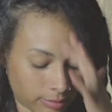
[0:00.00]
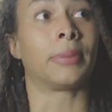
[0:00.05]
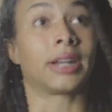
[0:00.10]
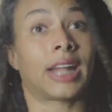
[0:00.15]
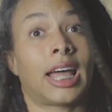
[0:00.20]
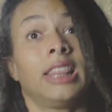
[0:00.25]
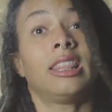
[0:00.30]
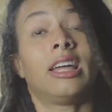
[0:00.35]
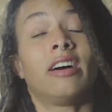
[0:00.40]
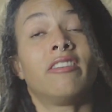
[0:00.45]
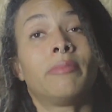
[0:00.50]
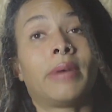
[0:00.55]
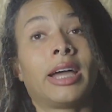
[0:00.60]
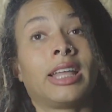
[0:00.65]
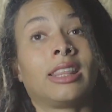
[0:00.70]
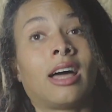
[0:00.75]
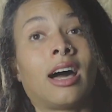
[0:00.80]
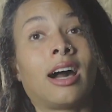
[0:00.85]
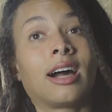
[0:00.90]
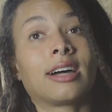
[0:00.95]
But I love
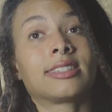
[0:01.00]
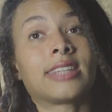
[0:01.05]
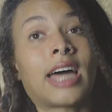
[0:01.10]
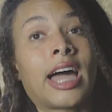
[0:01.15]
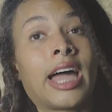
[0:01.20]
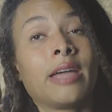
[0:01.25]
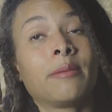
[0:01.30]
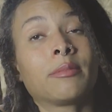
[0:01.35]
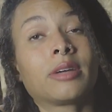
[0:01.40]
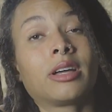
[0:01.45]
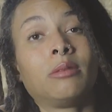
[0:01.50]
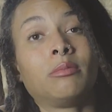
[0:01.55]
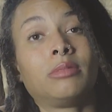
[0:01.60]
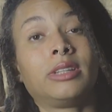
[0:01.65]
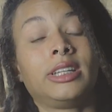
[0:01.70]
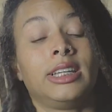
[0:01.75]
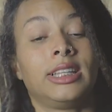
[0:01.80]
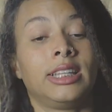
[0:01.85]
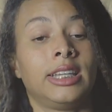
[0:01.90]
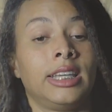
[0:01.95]
my locks. I am
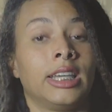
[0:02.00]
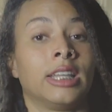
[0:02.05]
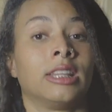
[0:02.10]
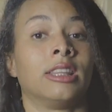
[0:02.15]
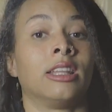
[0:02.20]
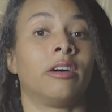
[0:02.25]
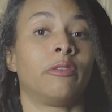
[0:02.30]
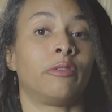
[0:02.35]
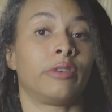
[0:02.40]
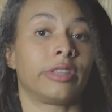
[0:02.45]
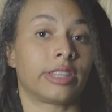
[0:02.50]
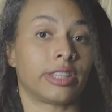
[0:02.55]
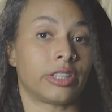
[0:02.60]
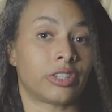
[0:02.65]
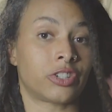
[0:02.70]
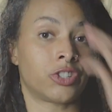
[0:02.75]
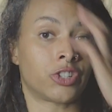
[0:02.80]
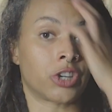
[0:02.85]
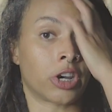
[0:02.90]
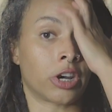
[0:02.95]
completely in love with
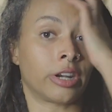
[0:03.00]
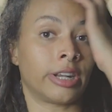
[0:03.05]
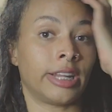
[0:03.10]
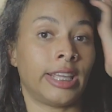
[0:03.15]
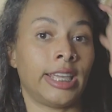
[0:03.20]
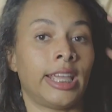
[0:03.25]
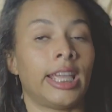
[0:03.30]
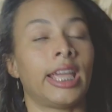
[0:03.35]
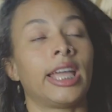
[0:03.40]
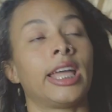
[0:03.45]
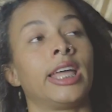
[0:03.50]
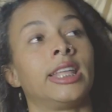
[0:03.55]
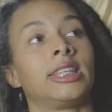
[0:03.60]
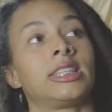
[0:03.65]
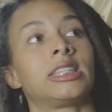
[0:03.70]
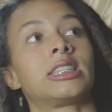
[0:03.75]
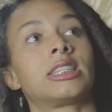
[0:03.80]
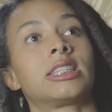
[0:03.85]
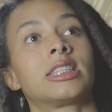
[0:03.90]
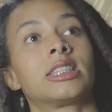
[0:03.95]
this journey.
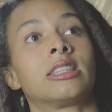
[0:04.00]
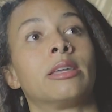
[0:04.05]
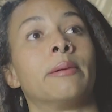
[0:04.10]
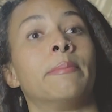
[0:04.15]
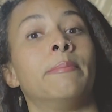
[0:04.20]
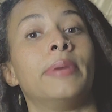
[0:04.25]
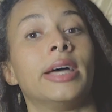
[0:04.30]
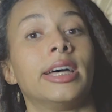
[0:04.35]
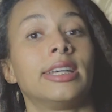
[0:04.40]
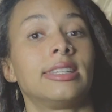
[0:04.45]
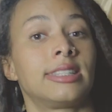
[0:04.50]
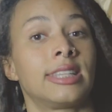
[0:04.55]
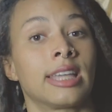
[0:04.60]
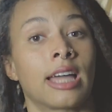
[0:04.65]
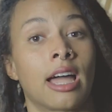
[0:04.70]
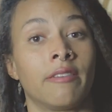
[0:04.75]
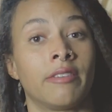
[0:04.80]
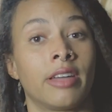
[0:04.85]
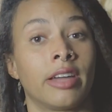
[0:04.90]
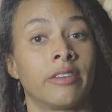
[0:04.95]
It's the best
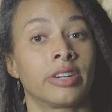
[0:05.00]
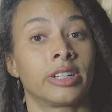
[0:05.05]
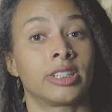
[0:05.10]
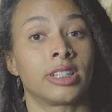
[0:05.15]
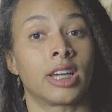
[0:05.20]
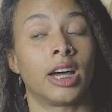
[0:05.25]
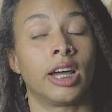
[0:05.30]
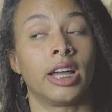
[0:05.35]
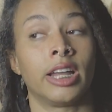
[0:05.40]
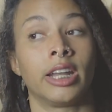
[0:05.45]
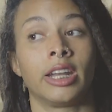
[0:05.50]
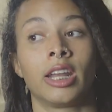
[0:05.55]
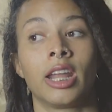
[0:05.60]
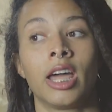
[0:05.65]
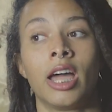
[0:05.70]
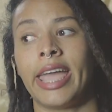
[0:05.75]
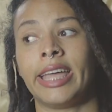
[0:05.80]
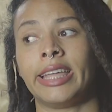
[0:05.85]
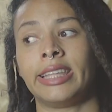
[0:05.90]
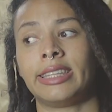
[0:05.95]
thing I've ever done.
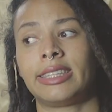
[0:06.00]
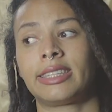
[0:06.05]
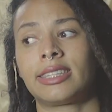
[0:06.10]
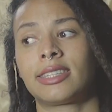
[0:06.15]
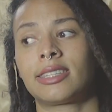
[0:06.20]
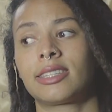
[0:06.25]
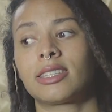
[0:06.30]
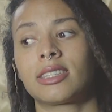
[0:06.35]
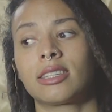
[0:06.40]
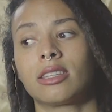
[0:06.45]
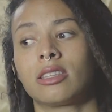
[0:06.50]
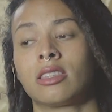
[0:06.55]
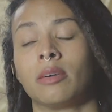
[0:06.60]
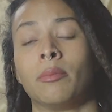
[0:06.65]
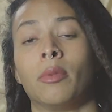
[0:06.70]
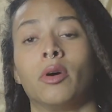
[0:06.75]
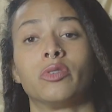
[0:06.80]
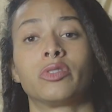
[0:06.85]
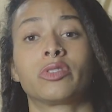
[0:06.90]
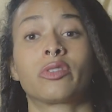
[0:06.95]
It's the
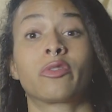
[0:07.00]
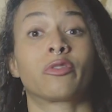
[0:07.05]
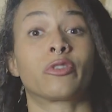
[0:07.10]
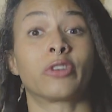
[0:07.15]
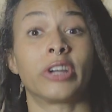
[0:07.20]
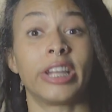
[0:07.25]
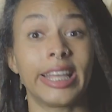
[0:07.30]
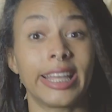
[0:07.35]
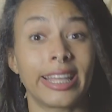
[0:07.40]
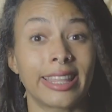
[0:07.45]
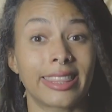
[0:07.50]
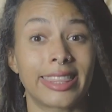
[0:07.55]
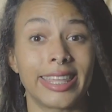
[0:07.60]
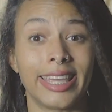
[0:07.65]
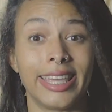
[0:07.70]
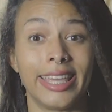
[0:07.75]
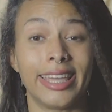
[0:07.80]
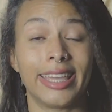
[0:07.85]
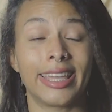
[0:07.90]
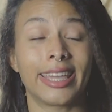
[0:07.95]
most freeing
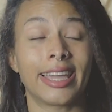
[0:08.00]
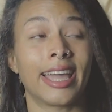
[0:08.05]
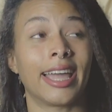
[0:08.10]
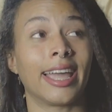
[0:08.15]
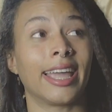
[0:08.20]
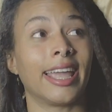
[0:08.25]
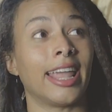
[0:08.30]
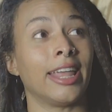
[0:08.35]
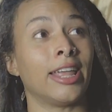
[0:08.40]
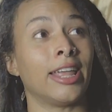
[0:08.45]
thing.